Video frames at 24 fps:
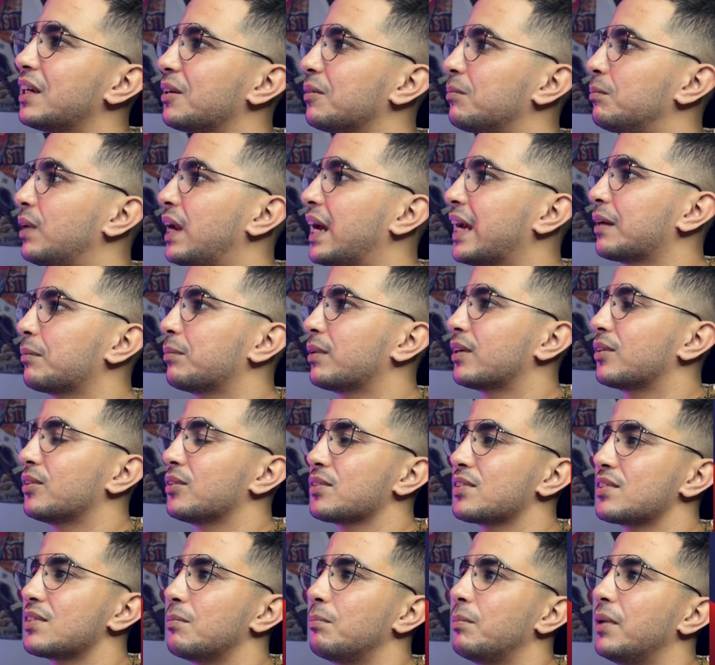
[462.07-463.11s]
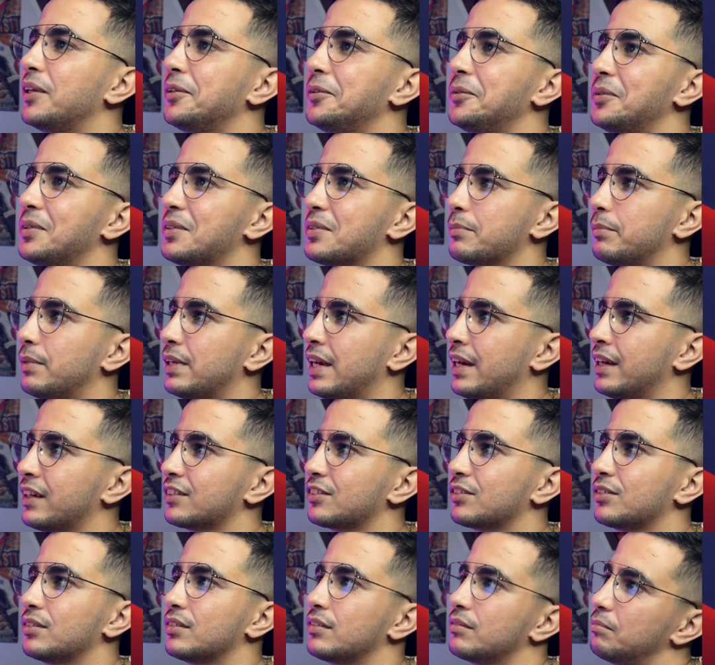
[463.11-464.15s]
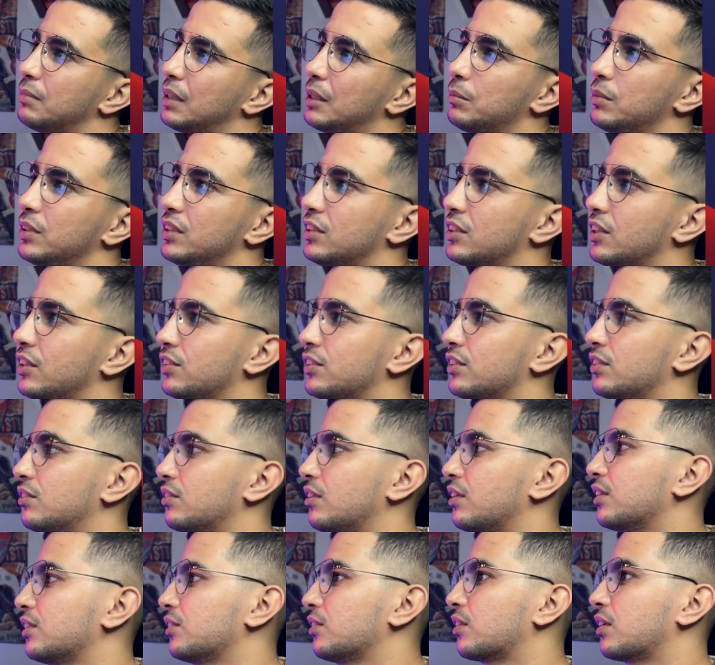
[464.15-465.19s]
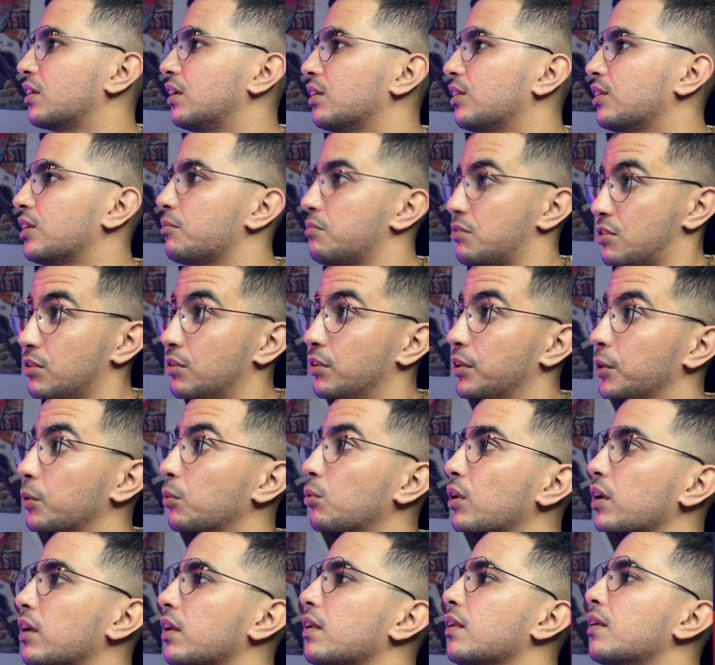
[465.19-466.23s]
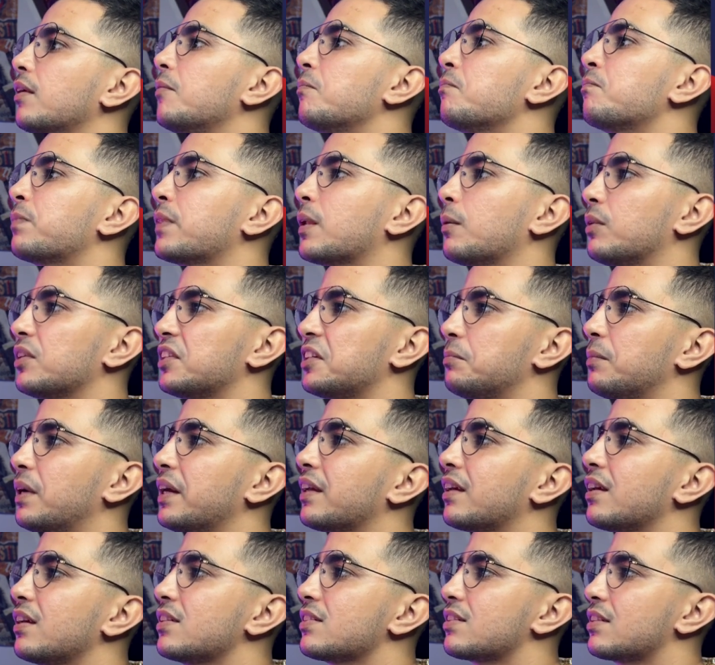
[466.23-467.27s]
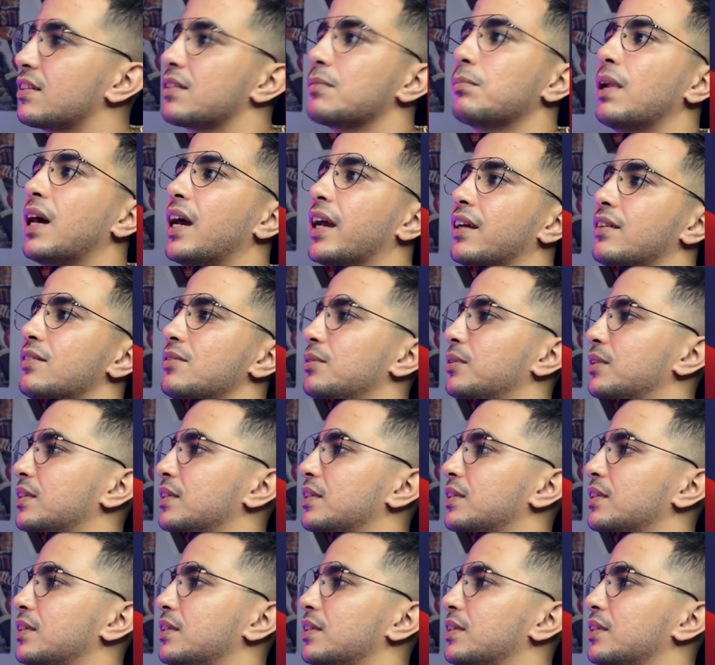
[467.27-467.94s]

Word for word: it black because the menu is black, so maybe change it to another color, I'm sure you will. But in my case, it's black, as you